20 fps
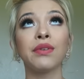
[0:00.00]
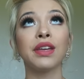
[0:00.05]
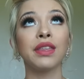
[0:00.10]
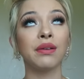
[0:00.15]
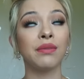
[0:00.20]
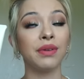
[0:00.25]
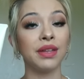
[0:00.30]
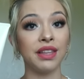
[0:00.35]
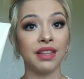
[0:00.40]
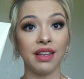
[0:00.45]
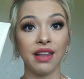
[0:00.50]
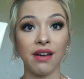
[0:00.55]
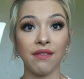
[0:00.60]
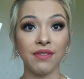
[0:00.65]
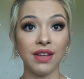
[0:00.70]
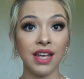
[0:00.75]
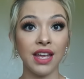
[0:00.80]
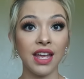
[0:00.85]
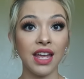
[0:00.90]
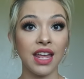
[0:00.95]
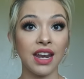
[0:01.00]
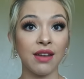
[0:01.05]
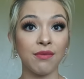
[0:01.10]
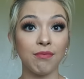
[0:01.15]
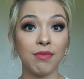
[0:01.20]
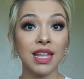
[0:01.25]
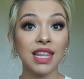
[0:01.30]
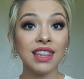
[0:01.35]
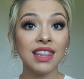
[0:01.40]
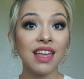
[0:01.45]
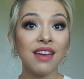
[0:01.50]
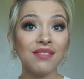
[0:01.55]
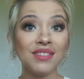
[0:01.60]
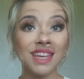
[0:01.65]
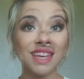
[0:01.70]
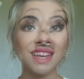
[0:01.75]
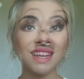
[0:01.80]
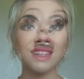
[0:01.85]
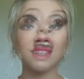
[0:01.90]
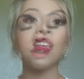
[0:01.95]
really really love it and I've been
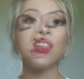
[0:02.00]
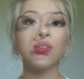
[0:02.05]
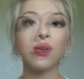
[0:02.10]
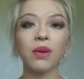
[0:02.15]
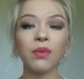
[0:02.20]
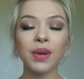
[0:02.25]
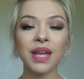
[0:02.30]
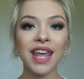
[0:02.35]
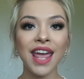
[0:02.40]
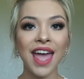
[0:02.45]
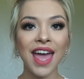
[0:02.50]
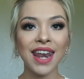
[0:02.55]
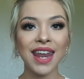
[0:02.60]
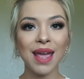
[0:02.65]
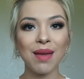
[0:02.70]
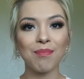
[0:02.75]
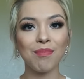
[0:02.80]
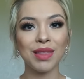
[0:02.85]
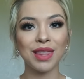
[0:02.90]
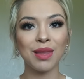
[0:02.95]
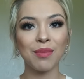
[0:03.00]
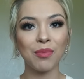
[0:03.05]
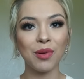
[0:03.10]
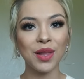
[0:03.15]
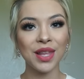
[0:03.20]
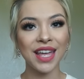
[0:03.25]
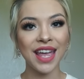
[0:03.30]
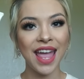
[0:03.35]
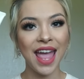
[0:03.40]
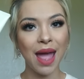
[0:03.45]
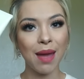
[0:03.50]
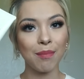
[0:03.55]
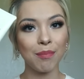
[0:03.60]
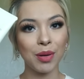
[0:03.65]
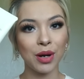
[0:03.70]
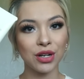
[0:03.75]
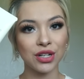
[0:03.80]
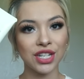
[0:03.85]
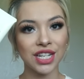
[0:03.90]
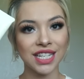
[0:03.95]
loving it so I went ahead and bit the bullet and
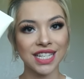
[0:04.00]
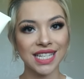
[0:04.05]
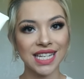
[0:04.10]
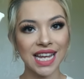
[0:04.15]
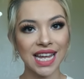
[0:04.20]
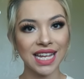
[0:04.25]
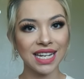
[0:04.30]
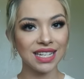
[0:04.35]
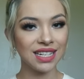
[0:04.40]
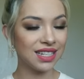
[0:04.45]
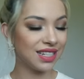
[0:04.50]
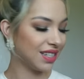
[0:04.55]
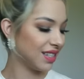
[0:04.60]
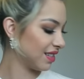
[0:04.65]
purchased it